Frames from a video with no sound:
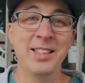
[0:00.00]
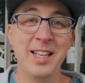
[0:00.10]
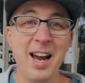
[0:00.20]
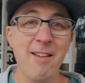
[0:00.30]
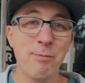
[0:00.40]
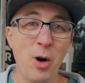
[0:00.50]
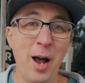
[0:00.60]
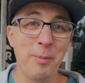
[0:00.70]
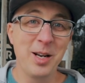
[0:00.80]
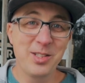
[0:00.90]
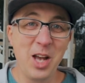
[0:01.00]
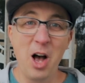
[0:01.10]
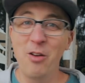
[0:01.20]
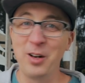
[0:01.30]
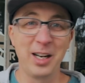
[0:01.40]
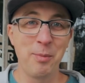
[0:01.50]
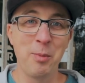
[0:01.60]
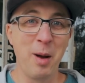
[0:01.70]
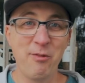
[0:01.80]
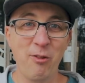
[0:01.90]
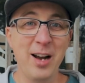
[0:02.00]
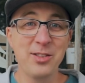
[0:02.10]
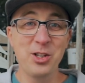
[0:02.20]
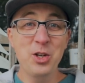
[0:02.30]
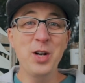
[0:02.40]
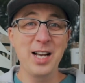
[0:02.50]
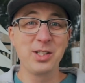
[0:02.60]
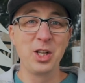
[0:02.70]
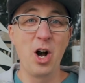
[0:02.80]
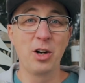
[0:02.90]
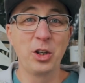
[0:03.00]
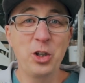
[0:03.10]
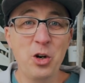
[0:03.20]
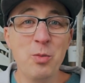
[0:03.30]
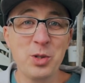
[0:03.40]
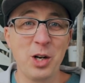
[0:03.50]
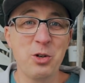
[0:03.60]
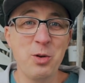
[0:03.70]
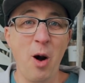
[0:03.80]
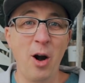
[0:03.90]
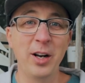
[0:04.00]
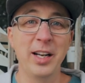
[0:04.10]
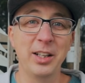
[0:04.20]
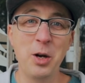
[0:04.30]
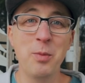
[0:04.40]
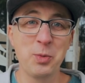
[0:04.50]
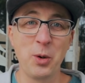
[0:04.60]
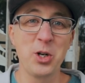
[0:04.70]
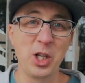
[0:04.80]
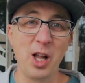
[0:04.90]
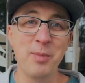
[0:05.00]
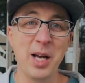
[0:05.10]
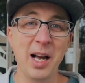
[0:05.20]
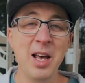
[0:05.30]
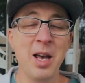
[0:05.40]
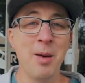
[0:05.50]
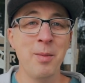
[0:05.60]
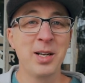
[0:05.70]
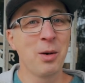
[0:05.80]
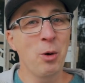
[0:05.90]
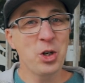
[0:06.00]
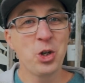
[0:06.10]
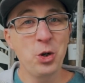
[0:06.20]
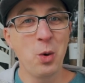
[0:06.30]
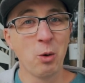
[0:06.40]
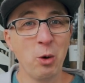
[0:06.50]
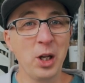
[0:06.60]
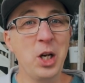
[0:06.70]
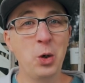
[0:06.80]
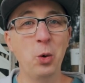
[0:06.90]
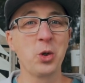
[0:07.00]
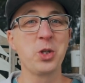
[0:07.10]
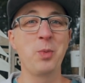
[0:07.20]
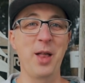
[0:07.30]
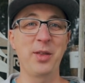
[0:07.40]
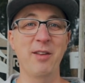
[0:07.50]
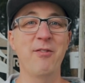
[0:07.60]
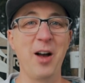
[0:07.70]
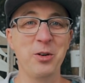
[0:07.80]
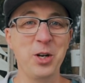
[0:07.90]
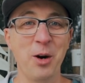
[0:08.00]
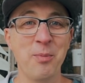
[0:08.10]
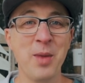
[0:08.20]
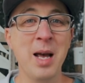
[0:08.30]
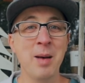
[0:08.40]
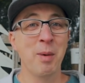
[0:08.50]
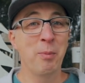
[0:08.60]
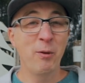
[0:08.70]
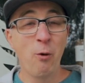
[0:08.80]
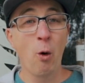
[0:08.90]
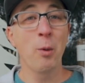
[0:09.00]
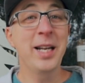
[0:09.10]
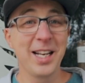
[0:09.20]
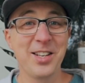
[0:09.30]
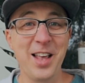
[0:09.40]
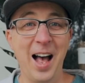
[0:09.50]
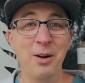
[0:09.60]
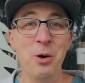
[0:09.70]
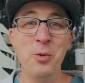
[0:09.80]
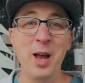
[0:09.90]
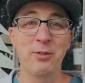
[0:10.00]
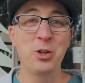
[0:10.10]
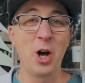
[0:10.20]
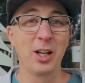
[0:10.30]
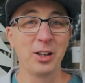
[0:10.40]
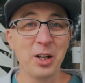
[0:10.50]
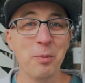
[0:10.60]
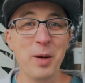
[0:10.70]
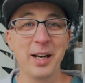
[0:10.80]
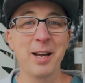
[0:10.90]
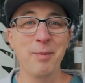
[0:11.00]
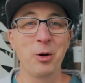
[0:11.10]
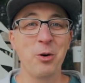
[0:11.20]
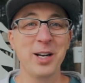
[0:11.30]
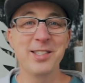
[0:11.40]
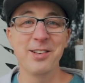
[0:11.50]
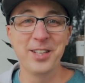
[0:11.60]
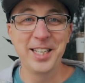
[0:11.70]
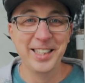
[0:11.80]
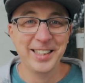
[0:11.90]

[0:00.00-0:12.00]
Today I've brought myself and a couple of my friends and you guys along to Coombs Country Market in Coombs, British Columbia because I want to show you a really cool spot that I found here. But before we get to that, we have to talk a little bit about creativity.